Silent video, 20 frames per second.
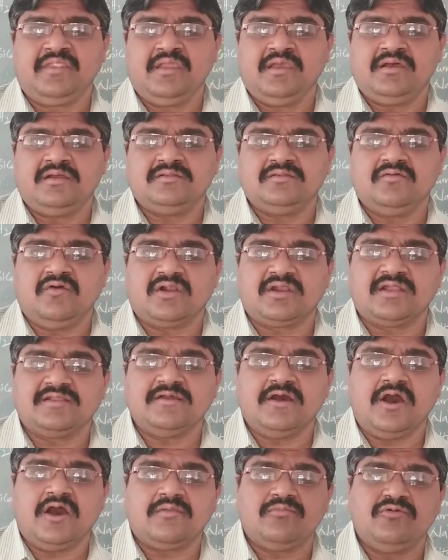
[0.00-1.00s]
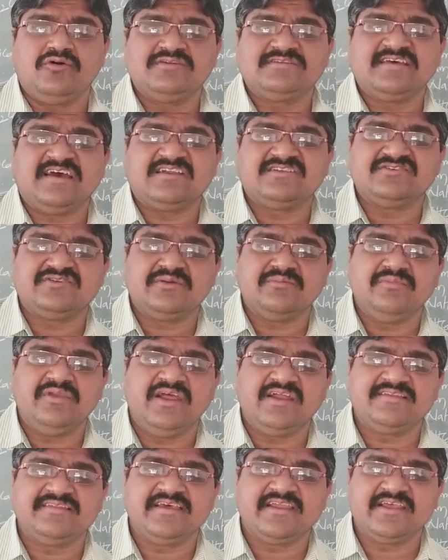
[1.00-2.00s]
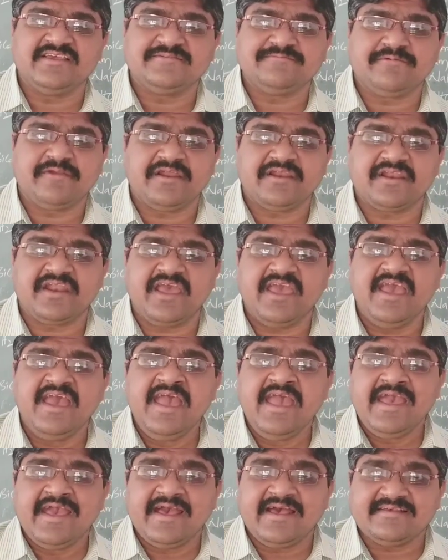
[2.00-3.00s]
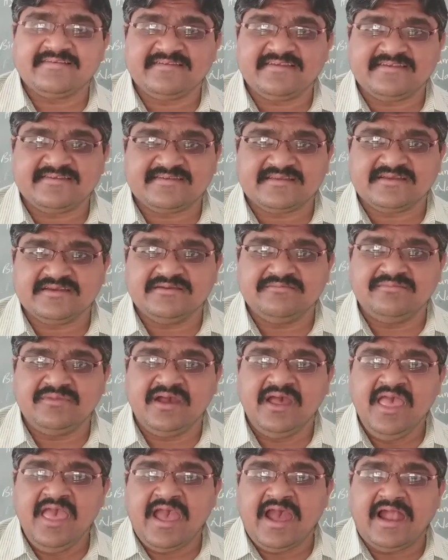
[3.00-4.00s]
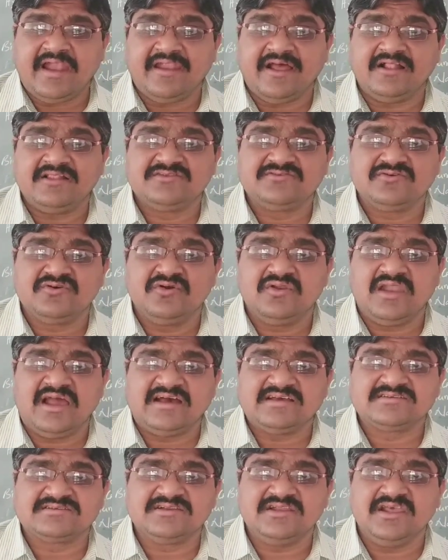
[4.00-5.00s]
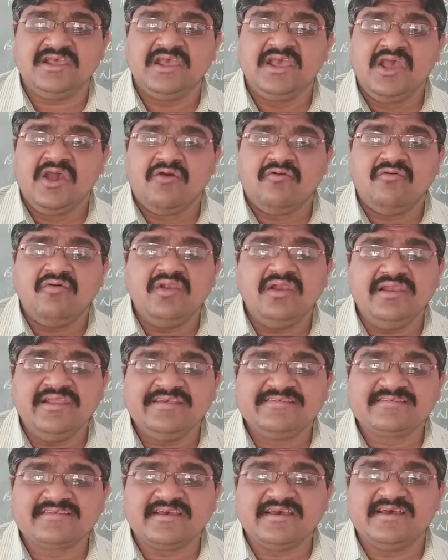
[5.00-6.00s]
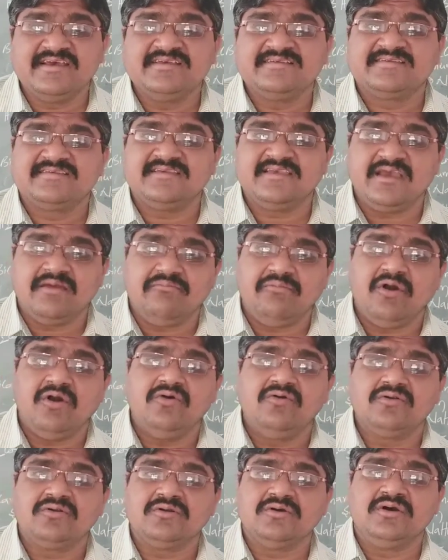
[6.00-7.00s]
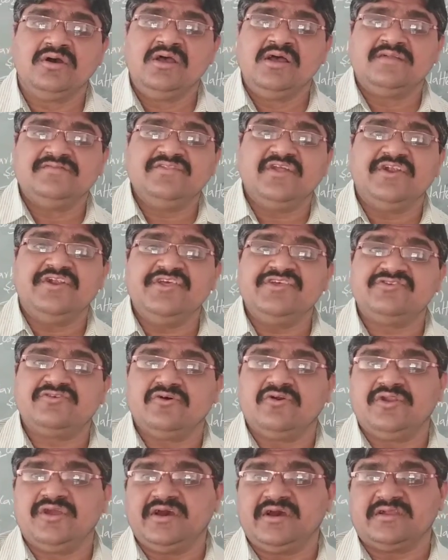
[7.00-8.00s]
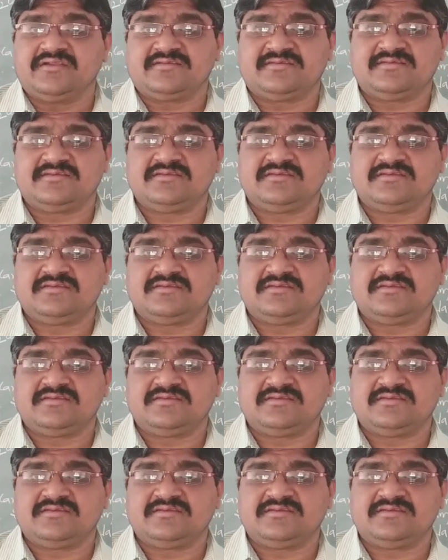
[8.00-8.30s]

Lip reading: What are the hormones are stimulate the respiratory system, and also lastly we will discuss about the disorders